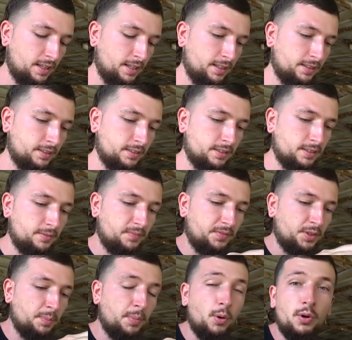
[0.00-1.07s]
And
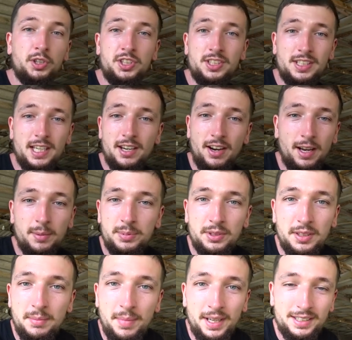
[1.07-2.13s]
the portions here are
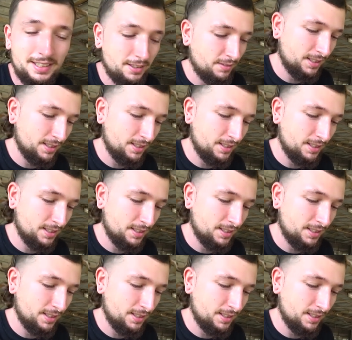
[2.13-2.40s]
absolutely massive.